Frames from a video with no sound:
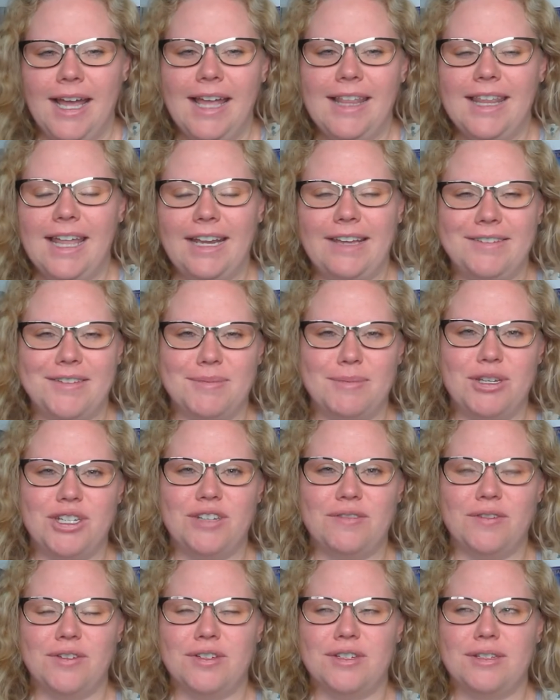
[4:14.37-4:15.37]
that gives me
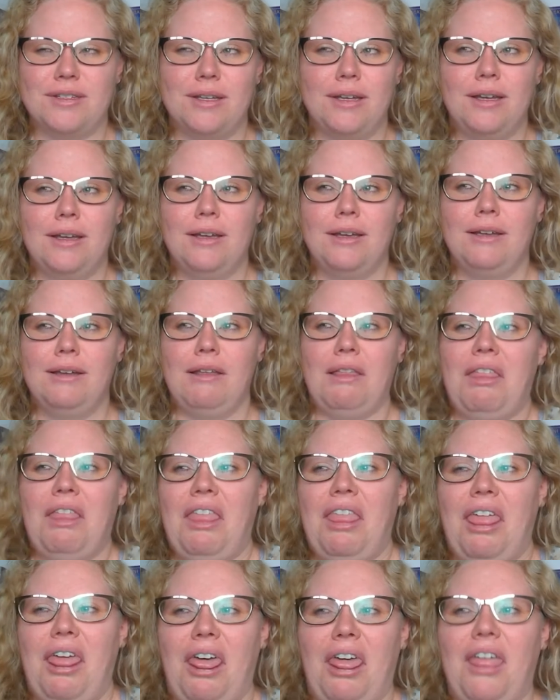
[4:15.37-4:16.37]
shivers.
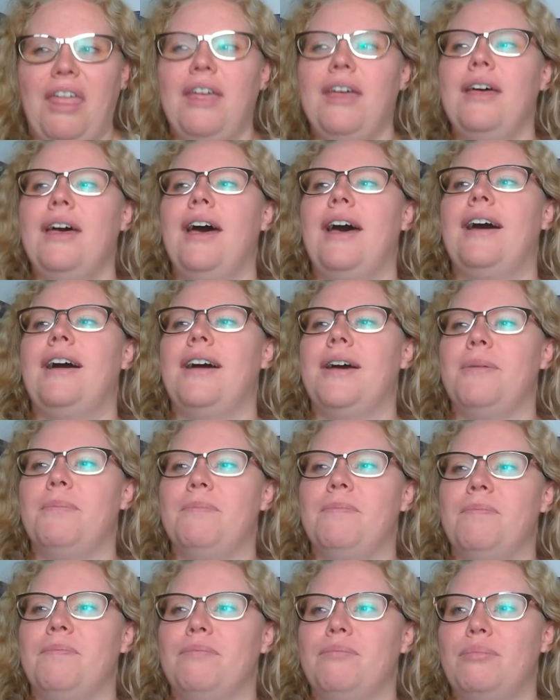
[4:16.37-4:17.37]
Ugh.
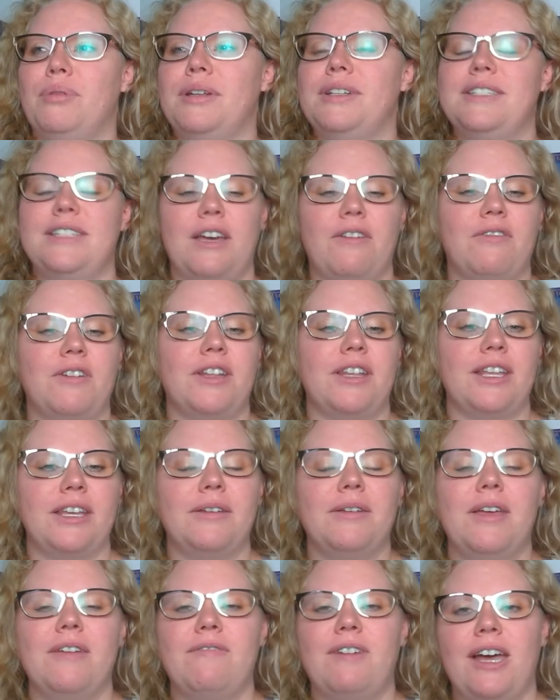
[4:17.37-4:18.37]
But
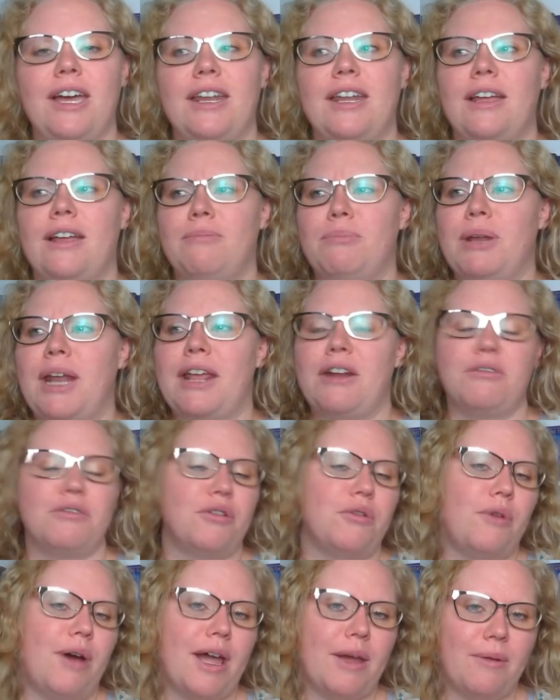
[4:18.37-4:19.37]
definitely, but I don't
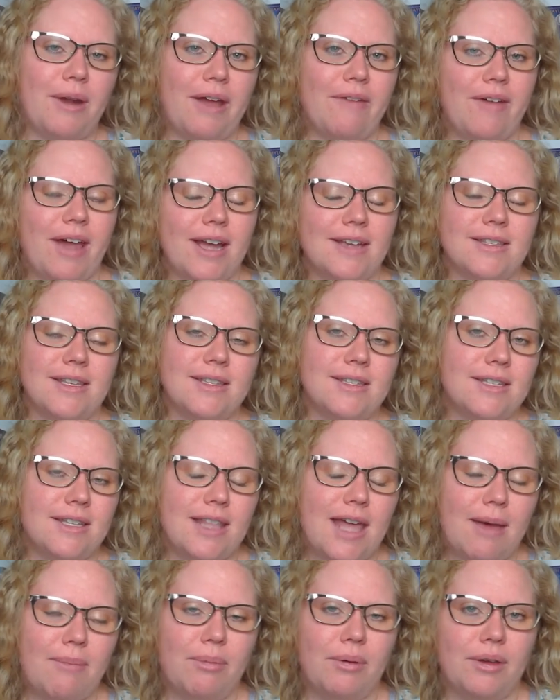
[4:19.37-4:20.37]
know why I would have access to
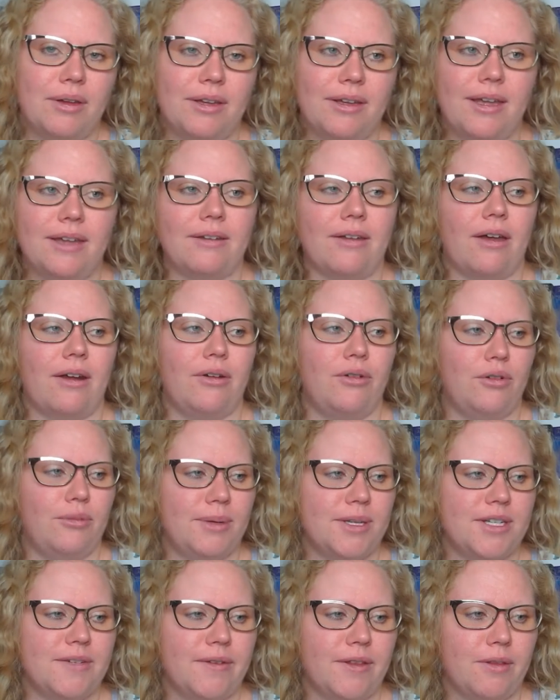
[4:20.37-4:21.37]
that book and not a whole
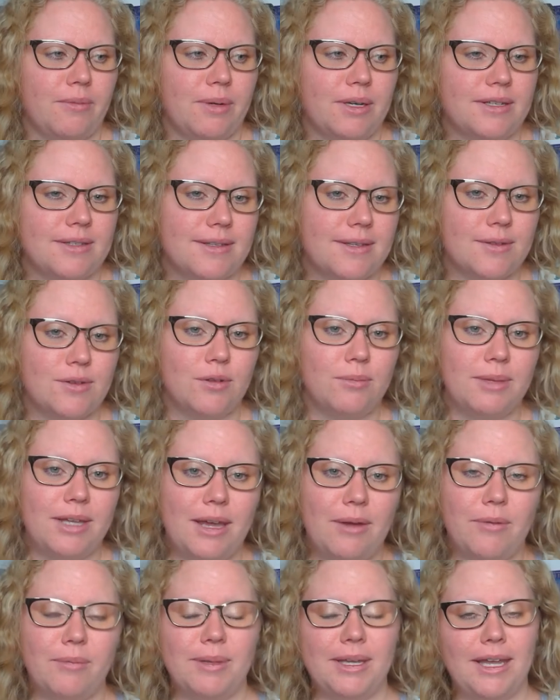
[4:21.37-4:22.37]
bunch of other books, because normally
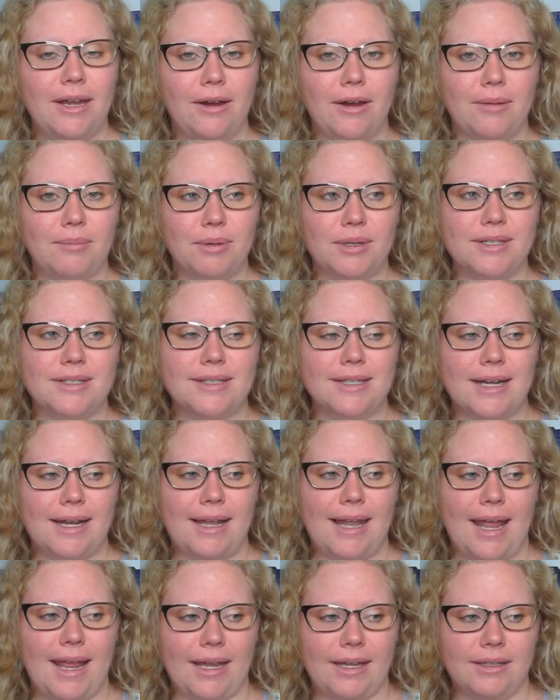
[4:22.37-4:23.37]
I would be carrying books that I
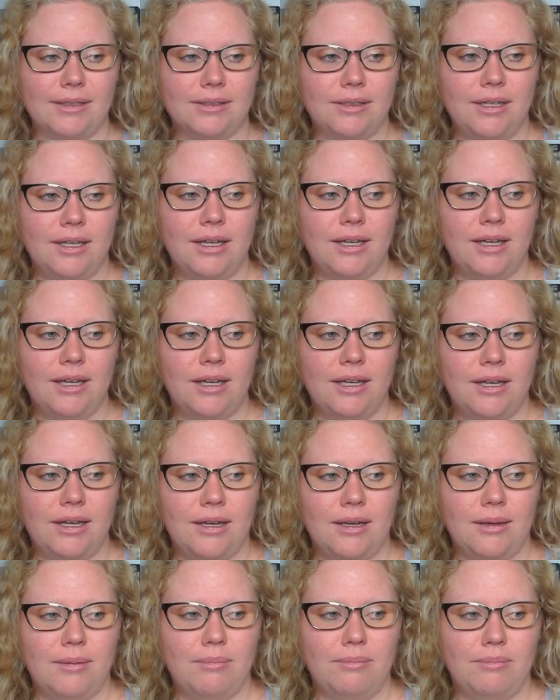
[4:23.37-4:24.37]
like.
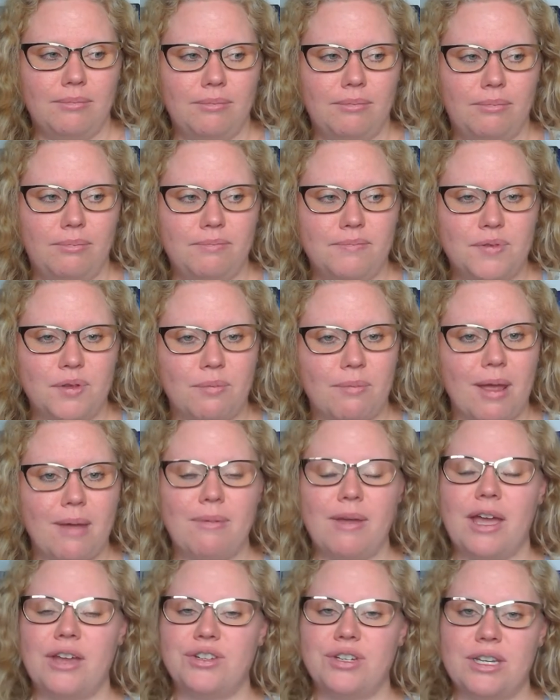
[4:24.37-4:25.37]
So
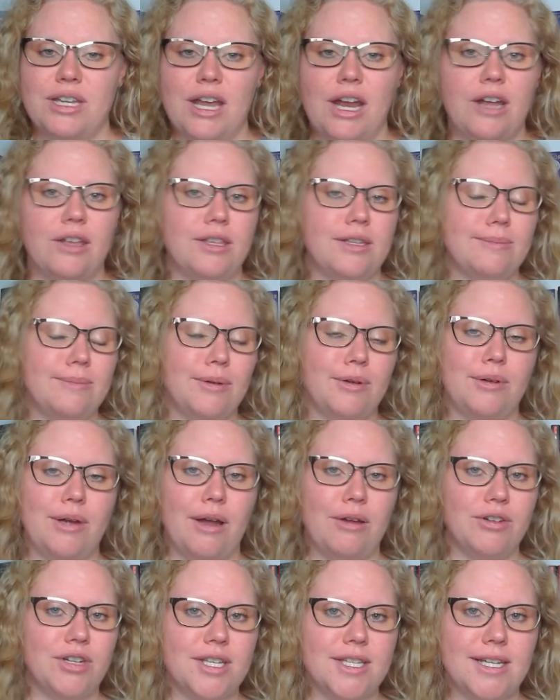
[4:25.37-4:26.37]
maybe I should carry this book
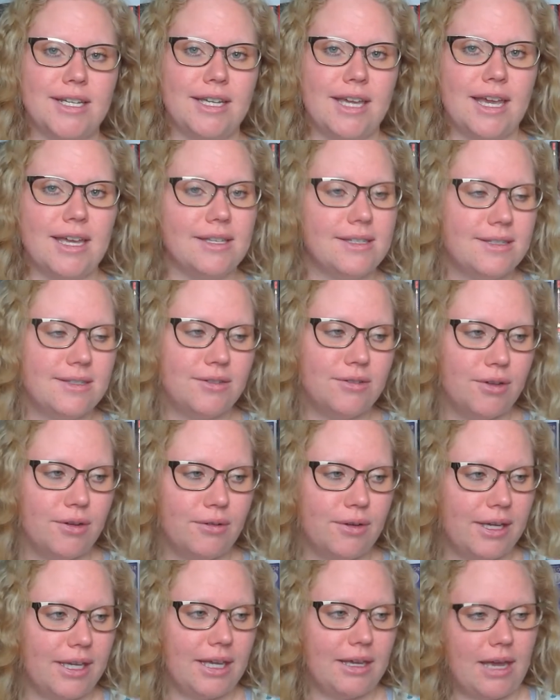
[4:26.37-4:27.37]
around just in case, you
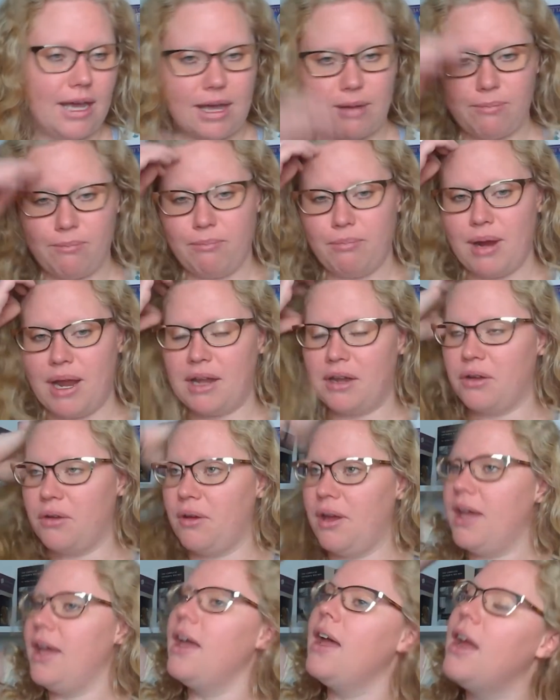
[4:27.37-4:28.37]
know, I get a brand new
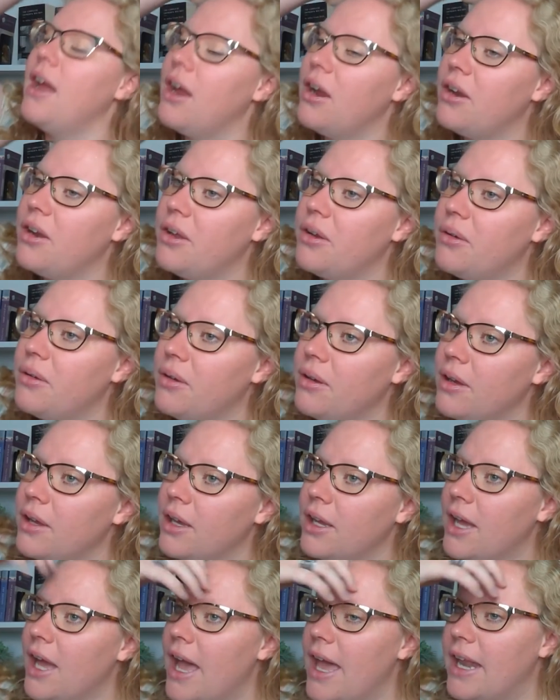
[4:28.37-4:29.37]
hairdo
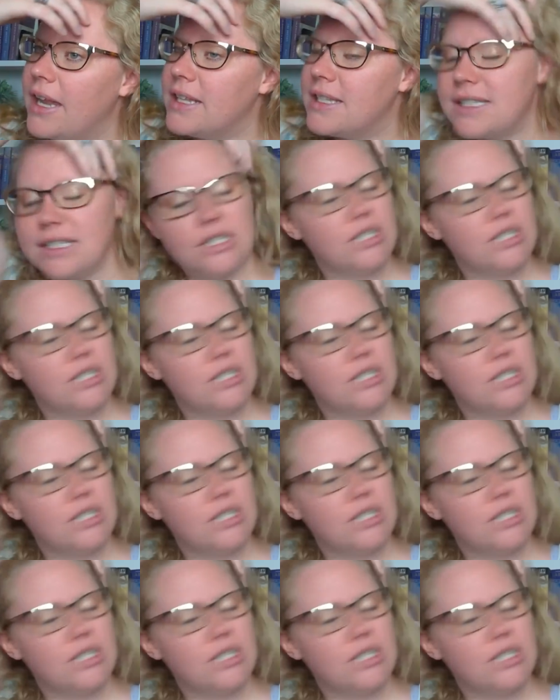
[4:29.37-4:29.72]
and it's